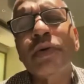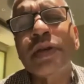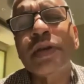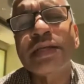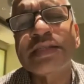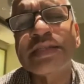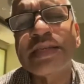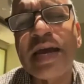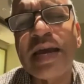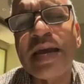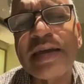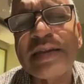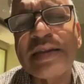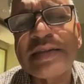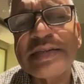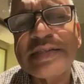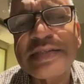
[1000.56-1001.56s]

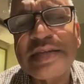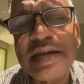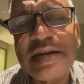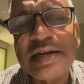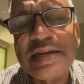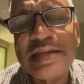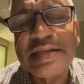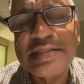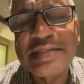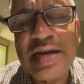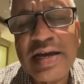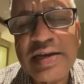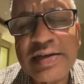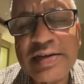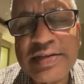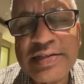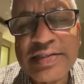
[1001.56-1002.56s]
desires
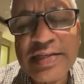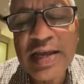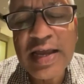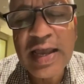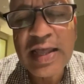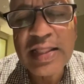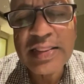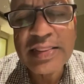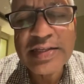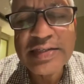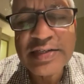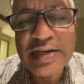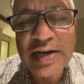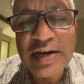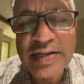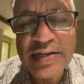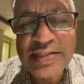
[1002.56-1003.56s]
desires and these
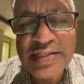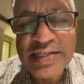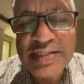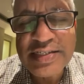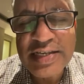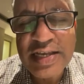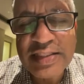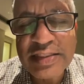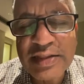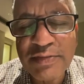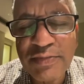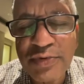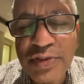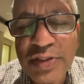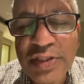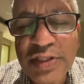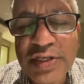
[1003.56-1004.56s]
urges and the
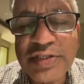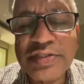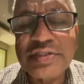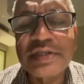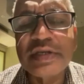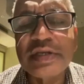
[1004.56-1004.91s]
vrittis